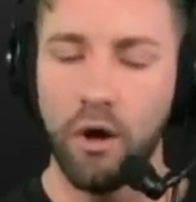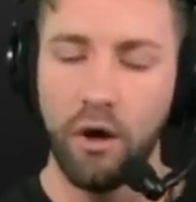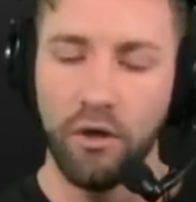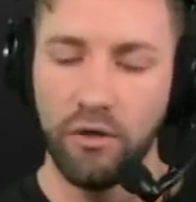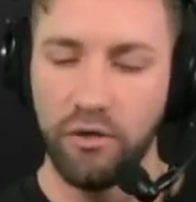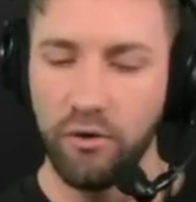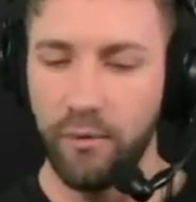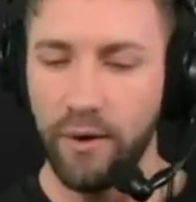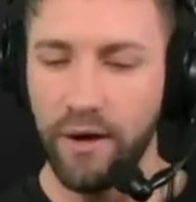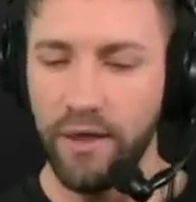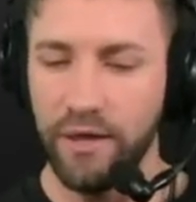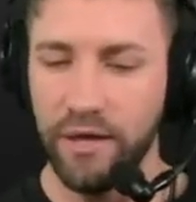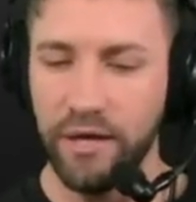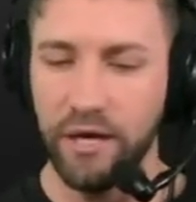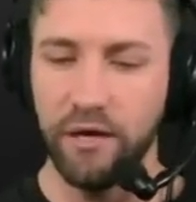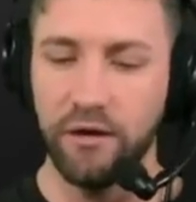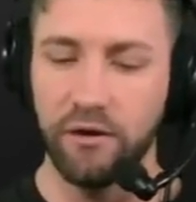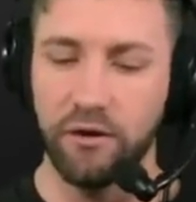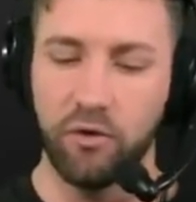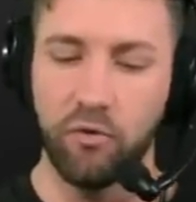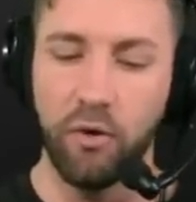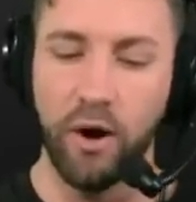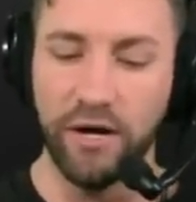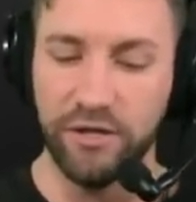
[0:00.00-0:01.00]
The way they get
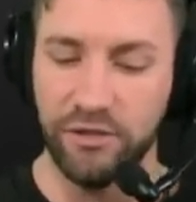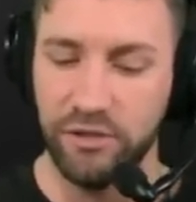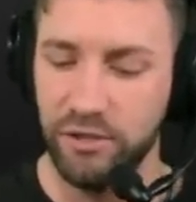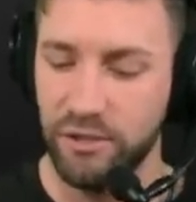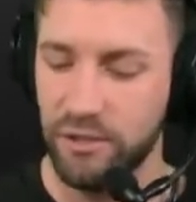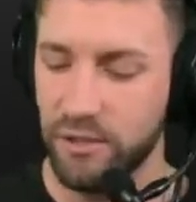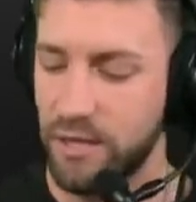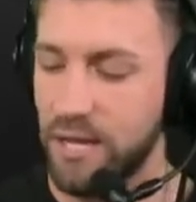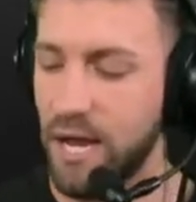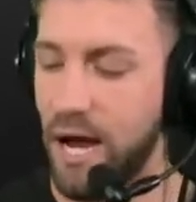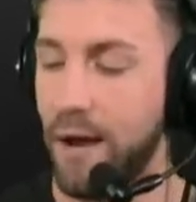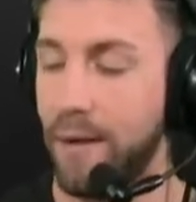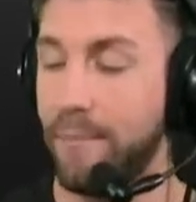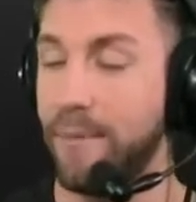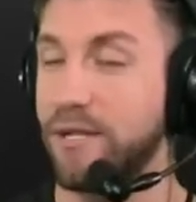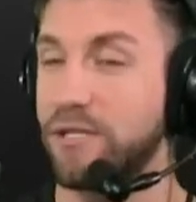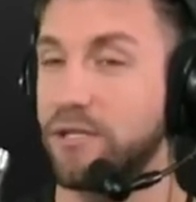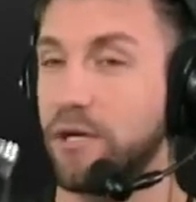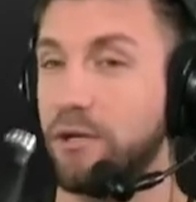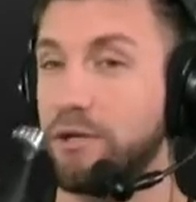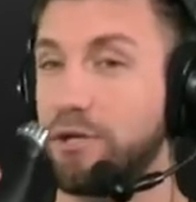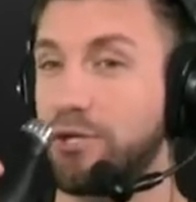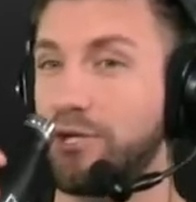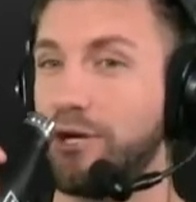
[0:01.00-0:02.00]
your questions or comments
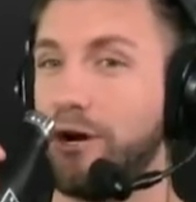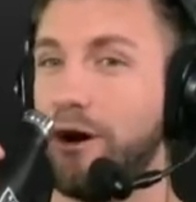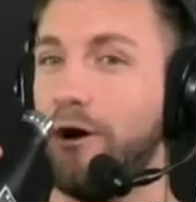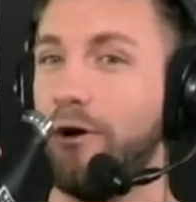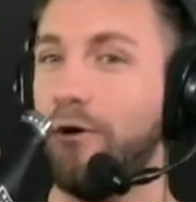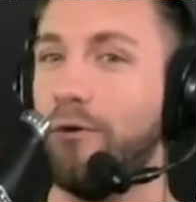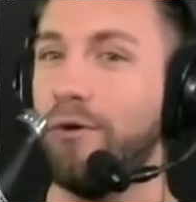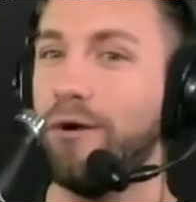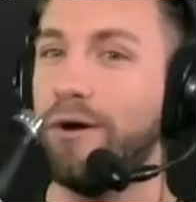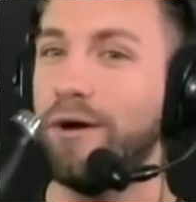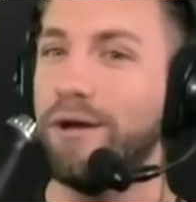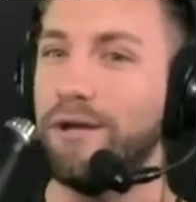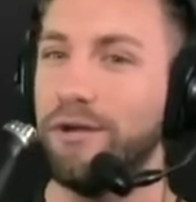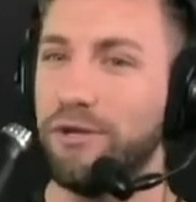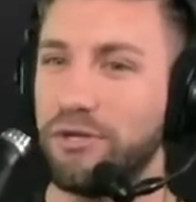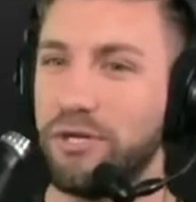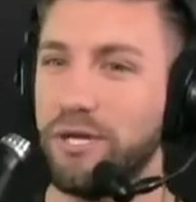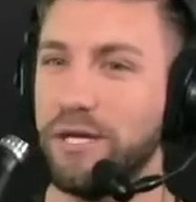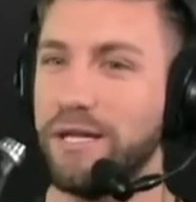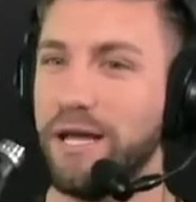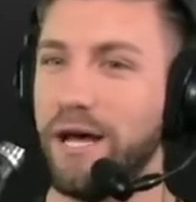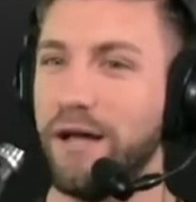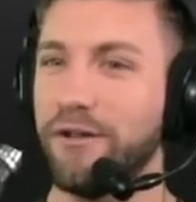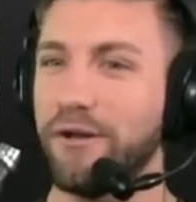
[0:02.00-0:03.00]
on the show, you see
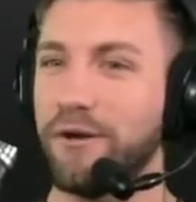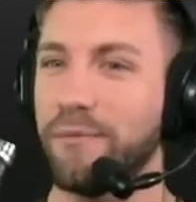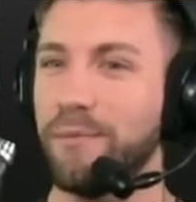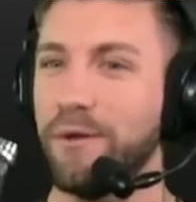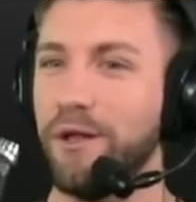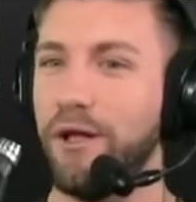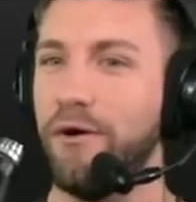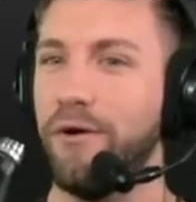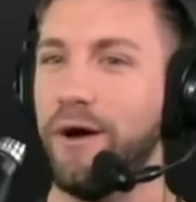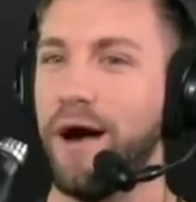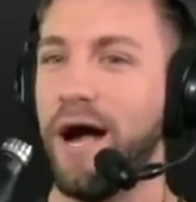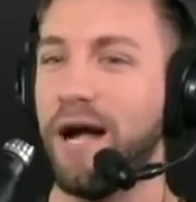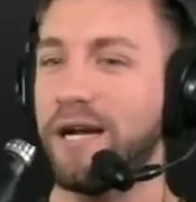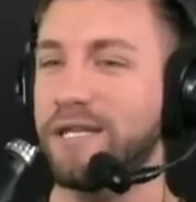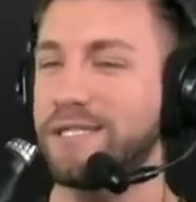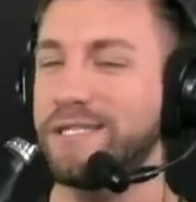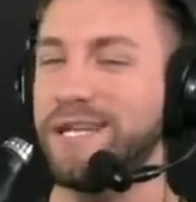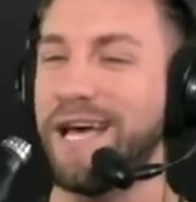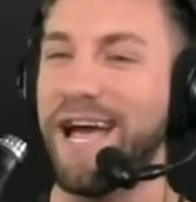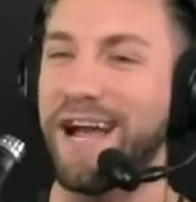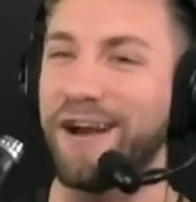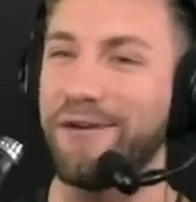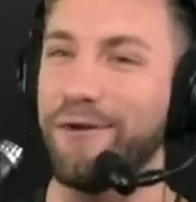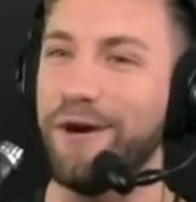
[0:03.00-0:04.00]
it down there below.
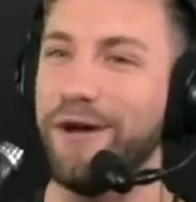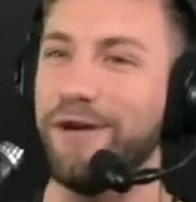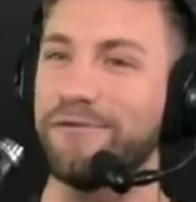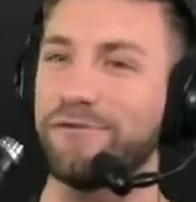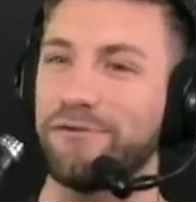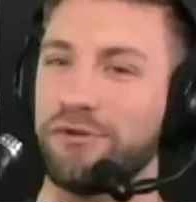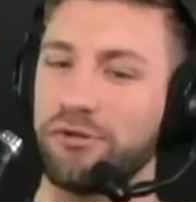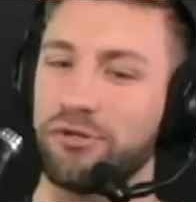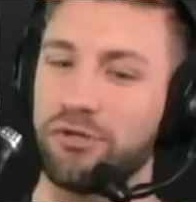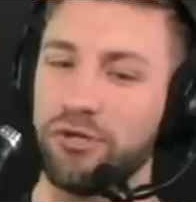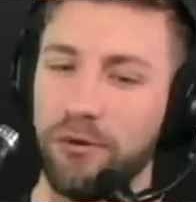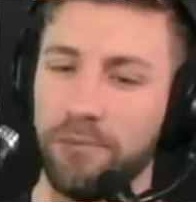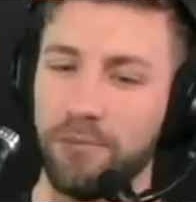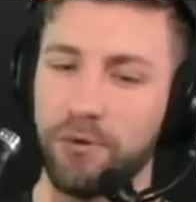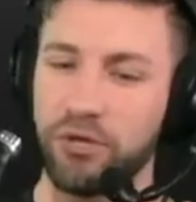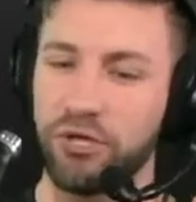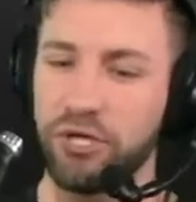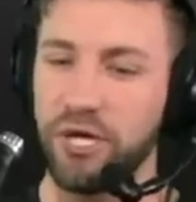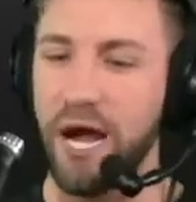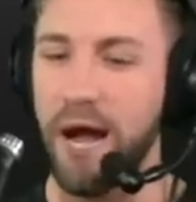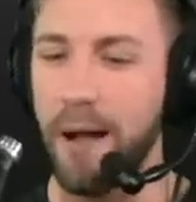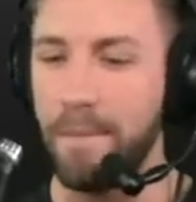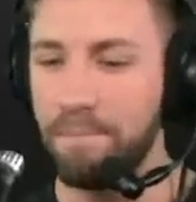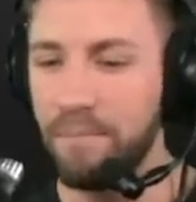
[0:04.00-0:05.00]
Hashtag Raiders or Super
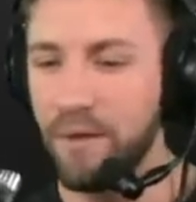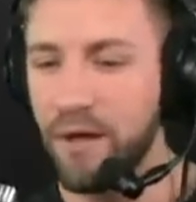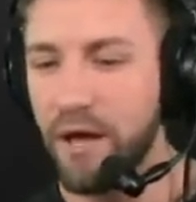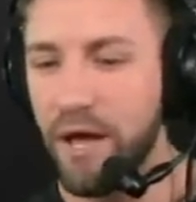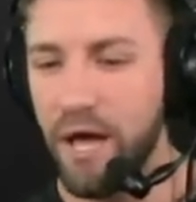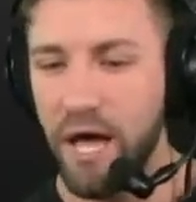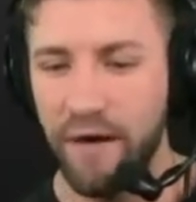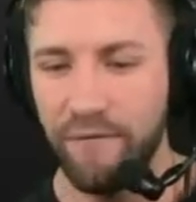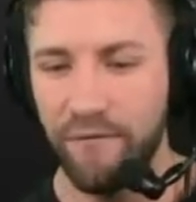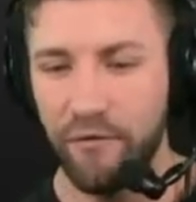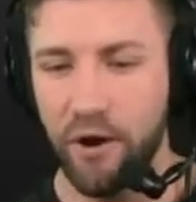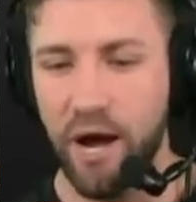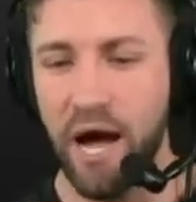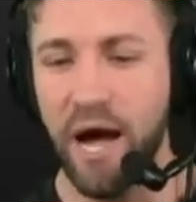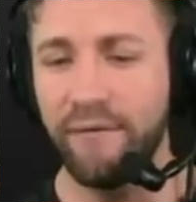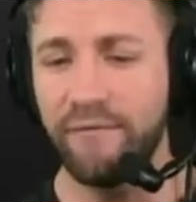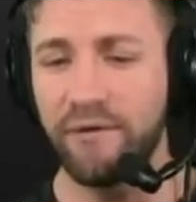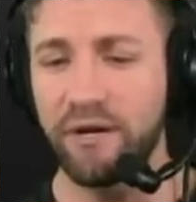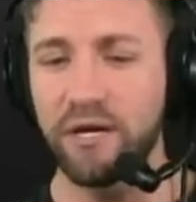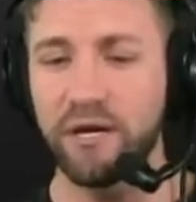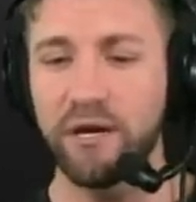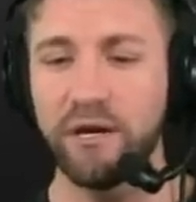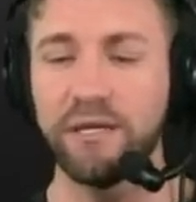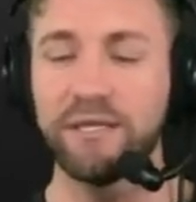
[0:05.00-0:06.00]
Chat. If you're having
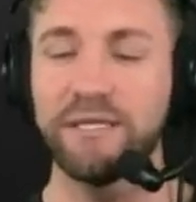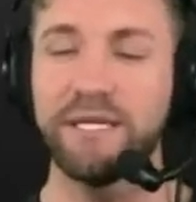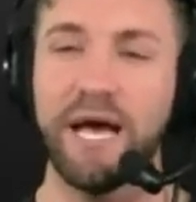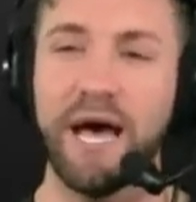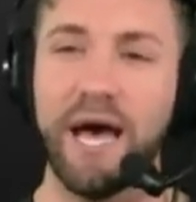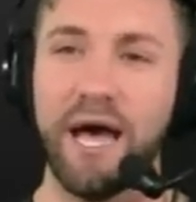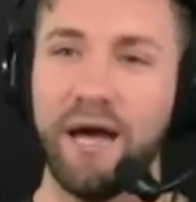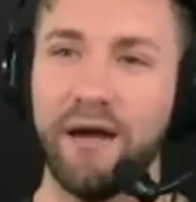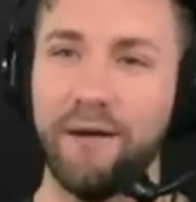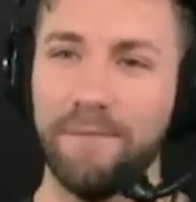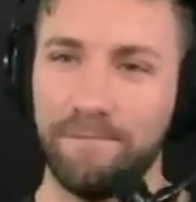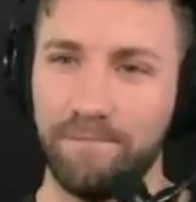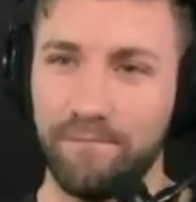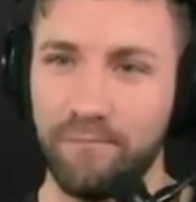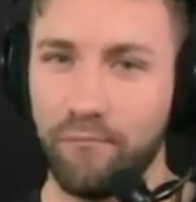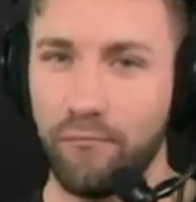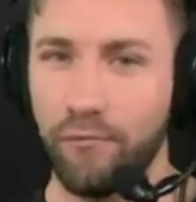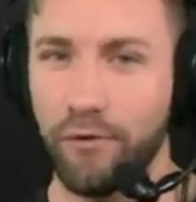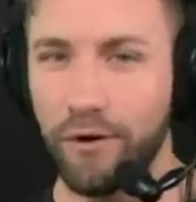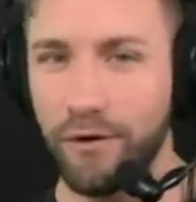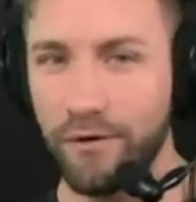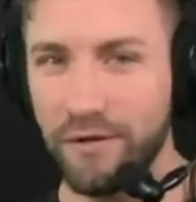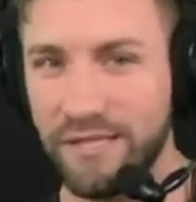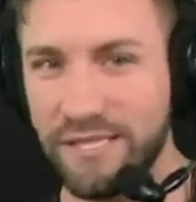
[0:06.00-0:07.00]
a good day,
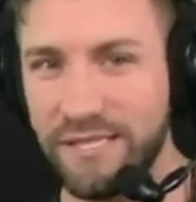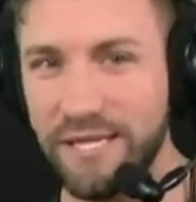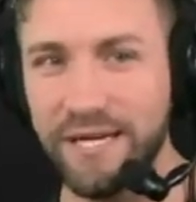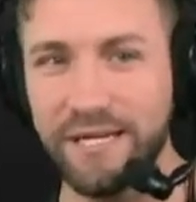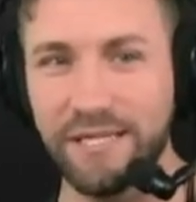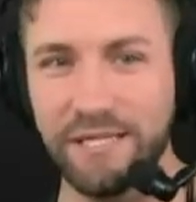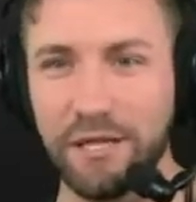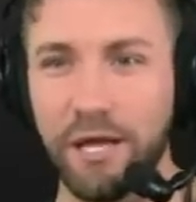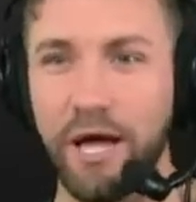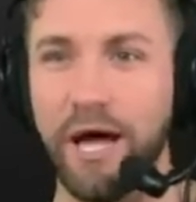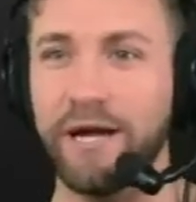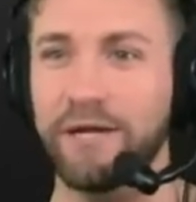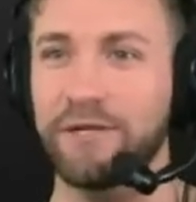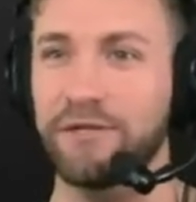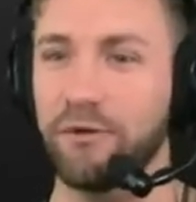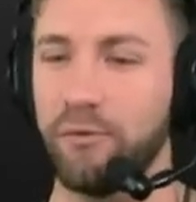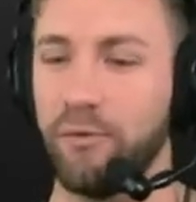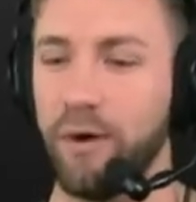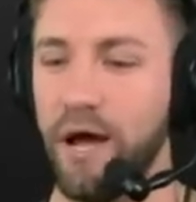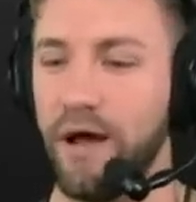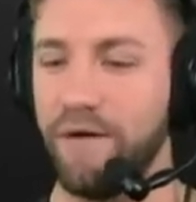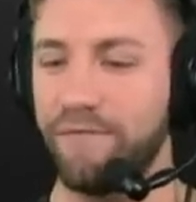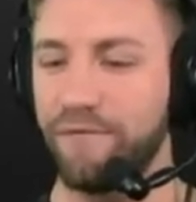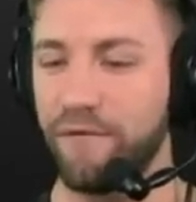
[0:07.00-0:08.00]
we're six likes
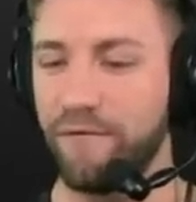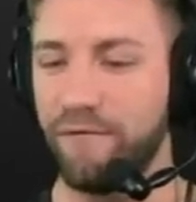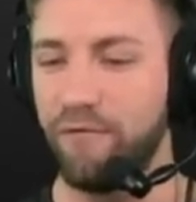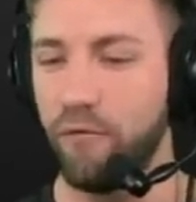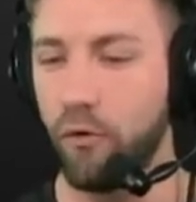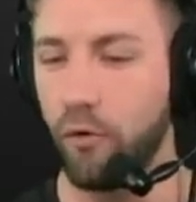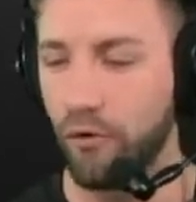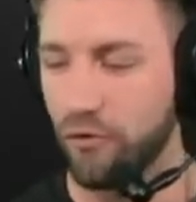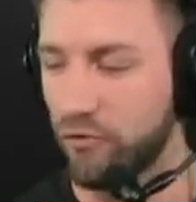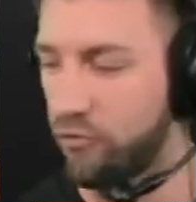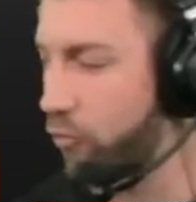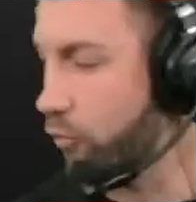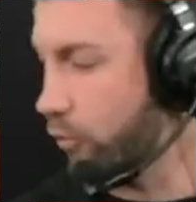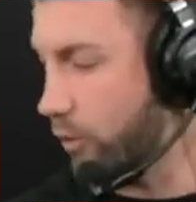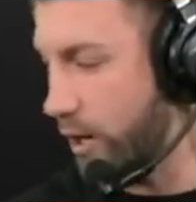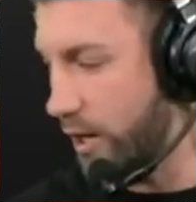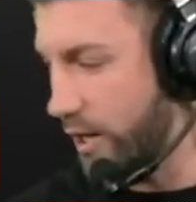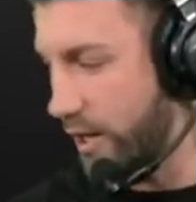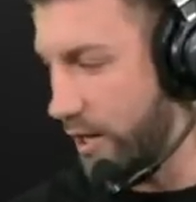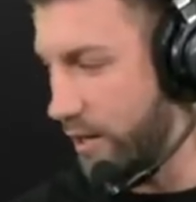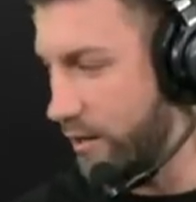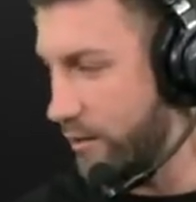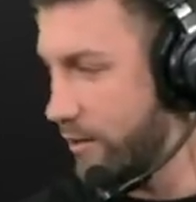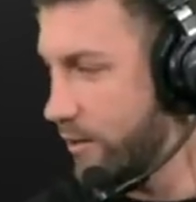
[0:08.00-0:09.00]
away from
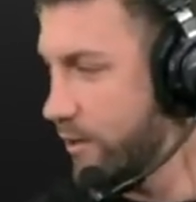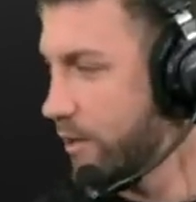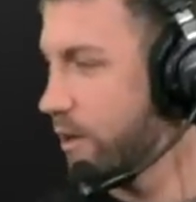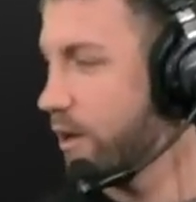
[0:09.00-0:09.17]
420.